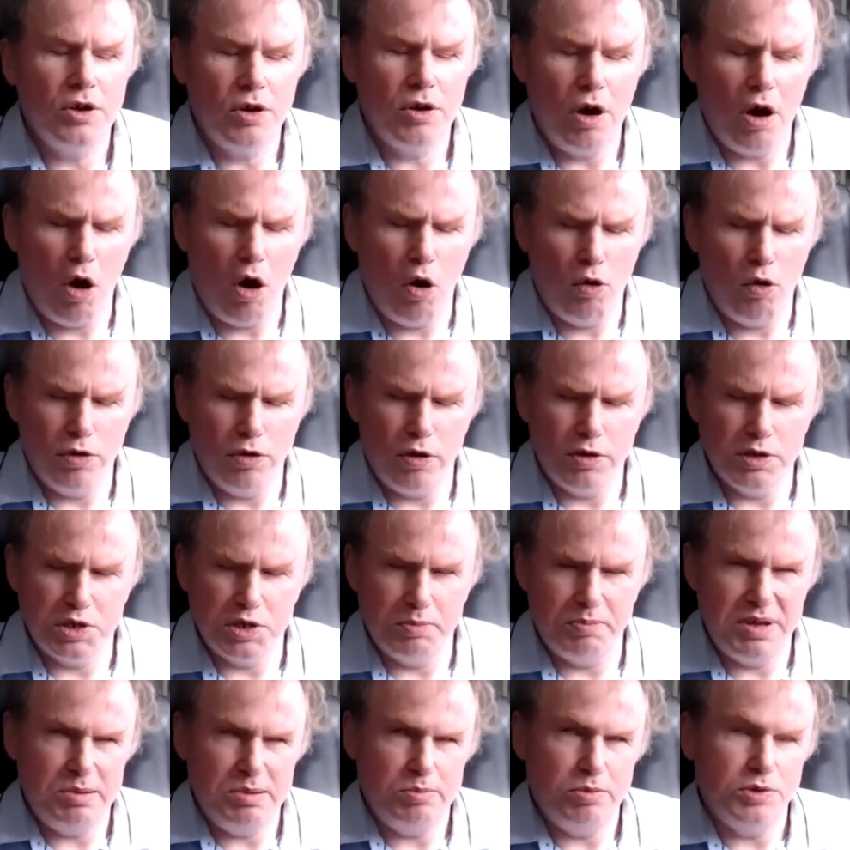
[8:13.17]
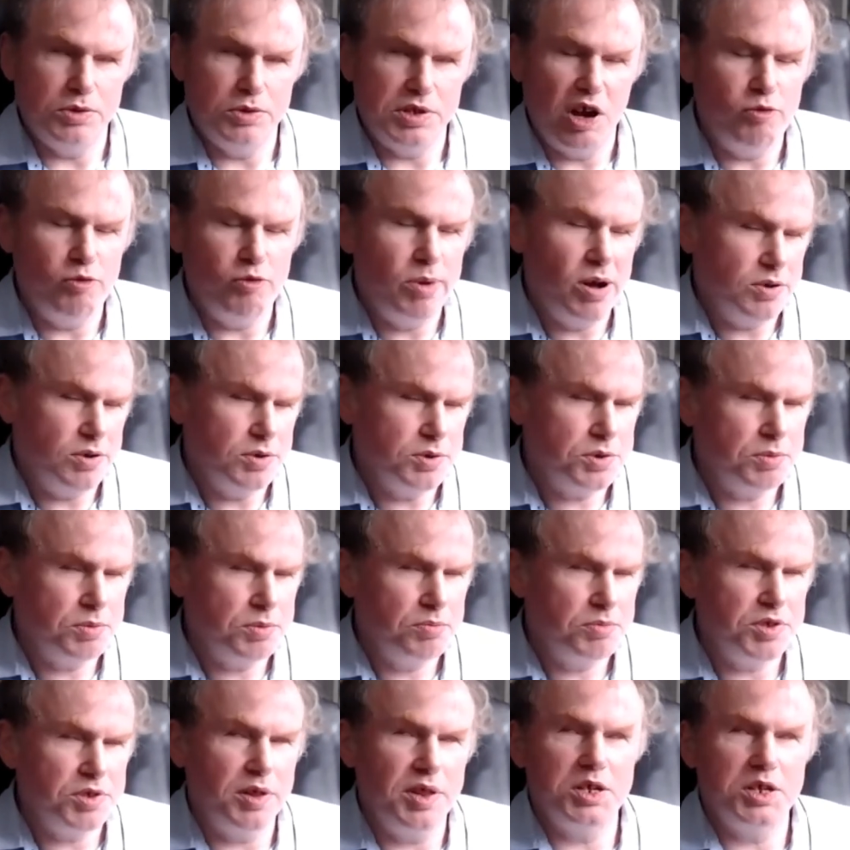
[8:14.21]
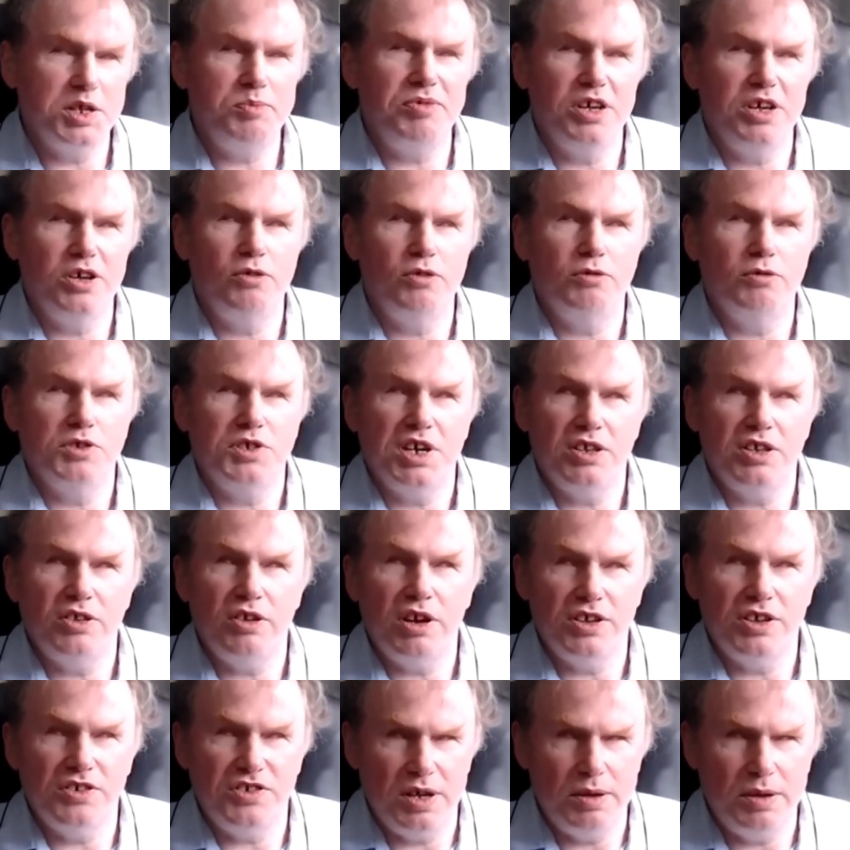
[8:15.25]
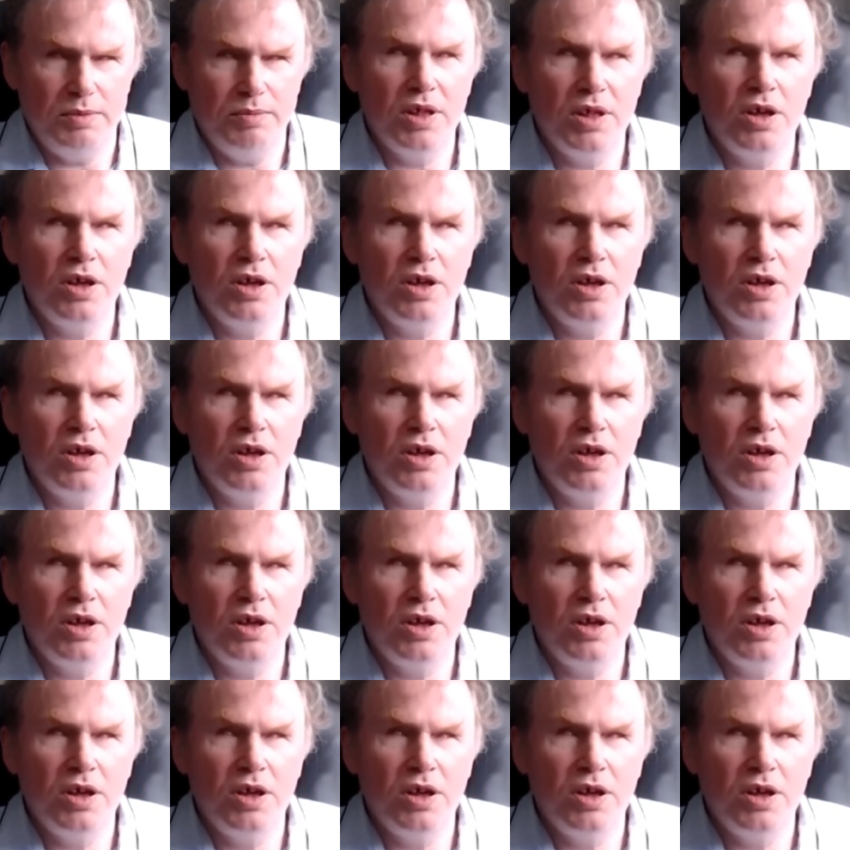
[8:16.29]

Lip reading: hold on to people's elbows. So that's pretty cool technology.